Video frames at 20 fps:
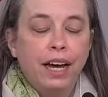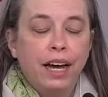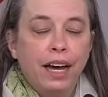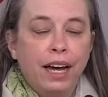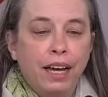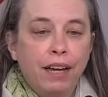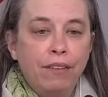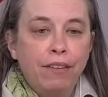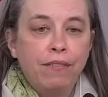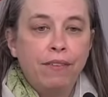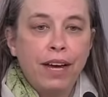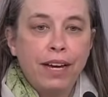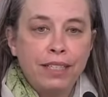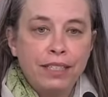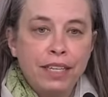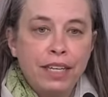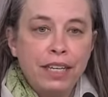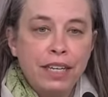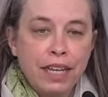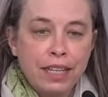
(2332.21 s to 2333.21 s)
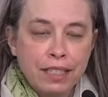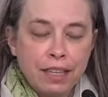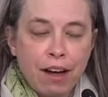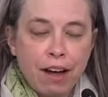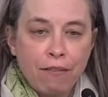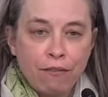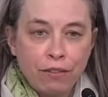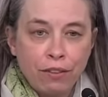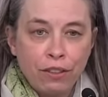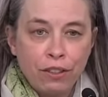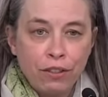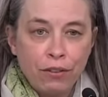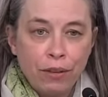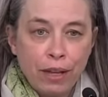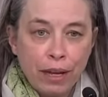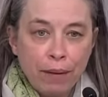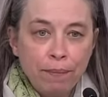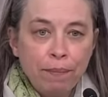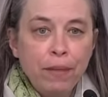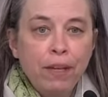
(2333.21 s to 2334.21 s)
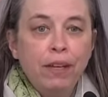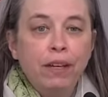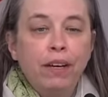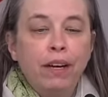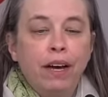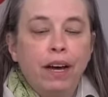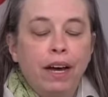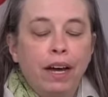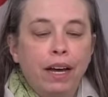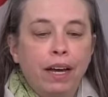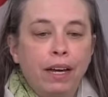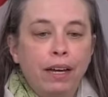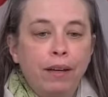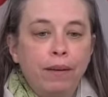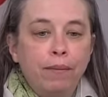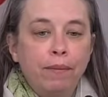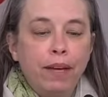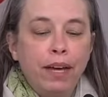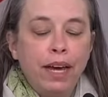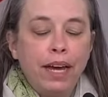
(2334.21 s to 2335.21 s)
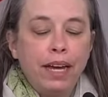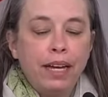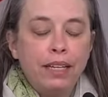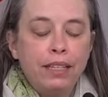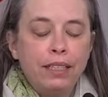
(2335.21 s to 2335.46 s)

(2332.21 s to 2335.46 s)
the vaccine that's offered to them. At